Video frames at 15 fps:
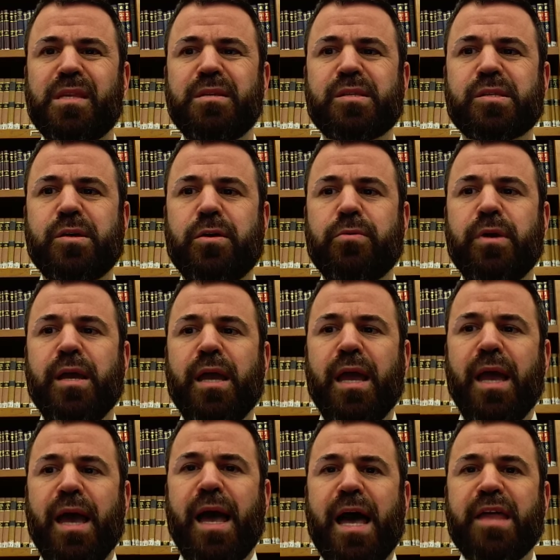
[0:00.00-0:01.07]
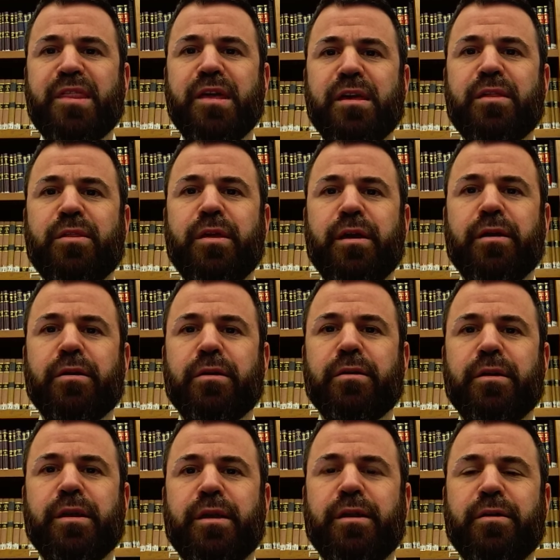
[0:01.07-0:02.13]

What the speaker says: So I think their